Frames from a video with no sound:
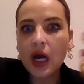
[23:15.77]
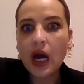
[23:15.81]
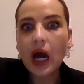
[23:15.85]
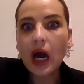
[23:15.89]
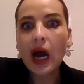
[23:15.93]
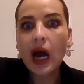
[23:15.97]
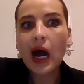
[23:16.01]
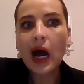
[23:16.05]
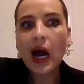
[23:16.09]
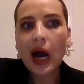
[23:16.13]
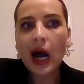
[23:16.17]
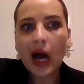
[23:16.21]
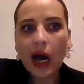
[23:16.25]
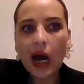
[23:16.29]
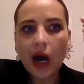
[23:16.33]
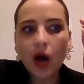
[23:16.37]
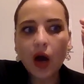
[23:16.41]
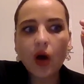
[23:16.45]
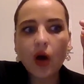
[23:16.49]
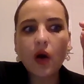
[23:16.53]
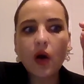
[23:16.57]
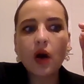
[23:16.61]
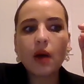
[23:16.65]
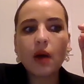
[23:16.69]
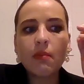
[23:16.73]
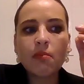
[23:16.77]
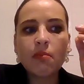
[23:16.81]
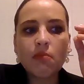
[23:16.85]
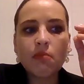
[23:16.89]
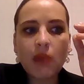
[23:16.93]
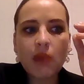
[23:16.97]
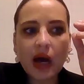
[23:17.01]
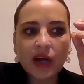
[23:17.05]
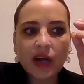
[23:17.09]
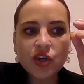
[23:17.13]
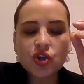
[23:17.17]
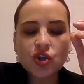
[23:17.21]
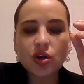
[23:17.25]
how
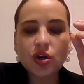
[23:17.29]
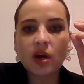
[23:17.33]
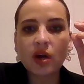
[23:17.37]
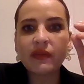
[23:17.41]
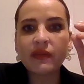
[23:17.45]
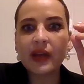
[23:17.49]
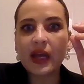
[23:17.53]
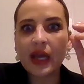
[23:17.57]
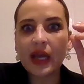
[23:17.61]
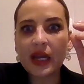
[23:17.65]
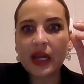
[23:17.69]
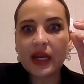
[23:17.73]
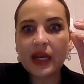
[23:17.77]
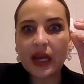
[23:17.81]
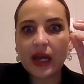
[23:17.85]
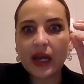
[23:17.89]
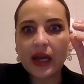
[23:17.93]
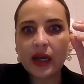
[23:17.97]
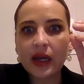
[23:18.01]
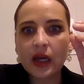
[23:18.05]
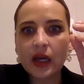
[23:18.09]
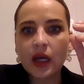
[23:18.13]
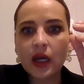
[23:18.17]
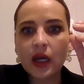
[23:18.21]
much of a headache